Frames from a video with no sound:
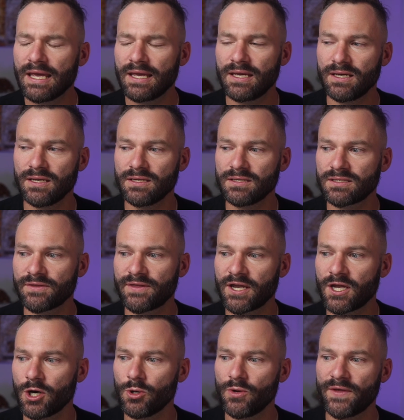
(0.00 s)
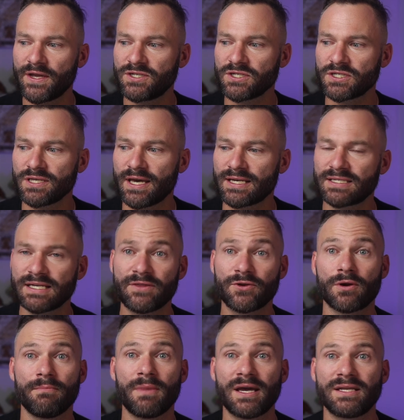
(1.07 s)
is they go and they just say
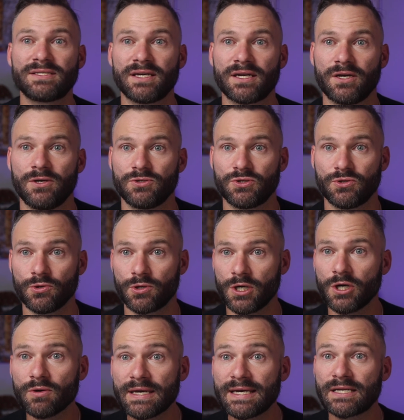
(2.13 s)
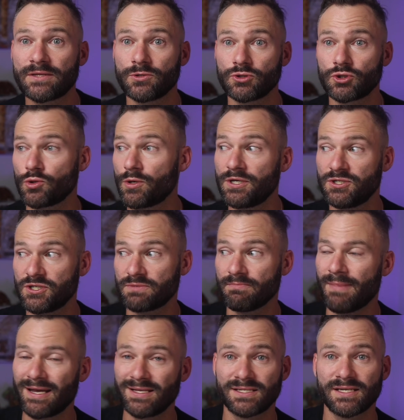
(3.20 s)
they're a mindset coach. They'll go in and they'll join just
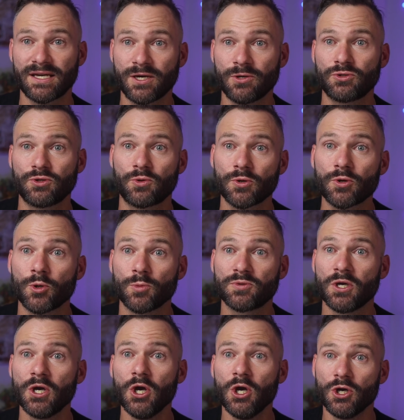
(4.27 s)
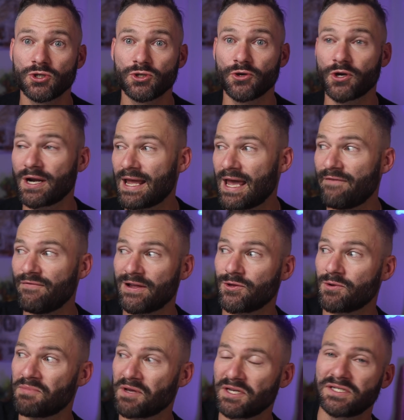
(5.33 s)
mindset coach groups. So they're going to have
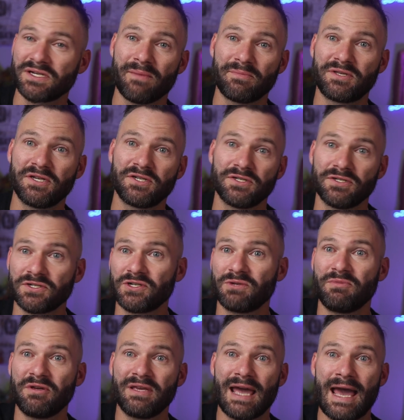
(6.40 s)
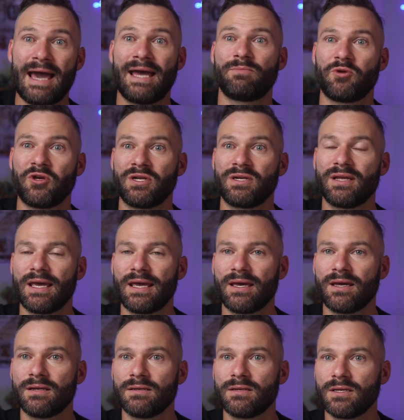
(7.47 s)
their biggest competition is going to be the admin,
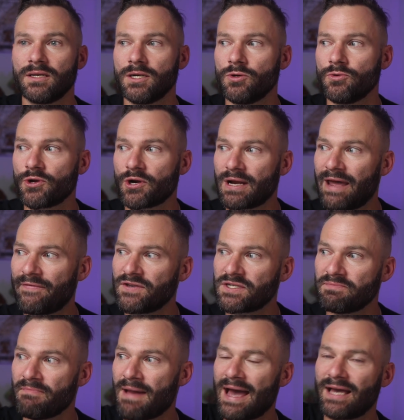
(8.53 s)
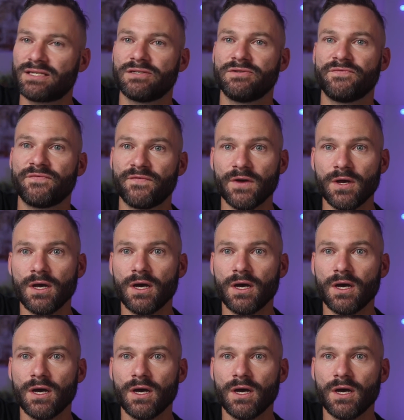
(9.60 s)
and they're going to have this massive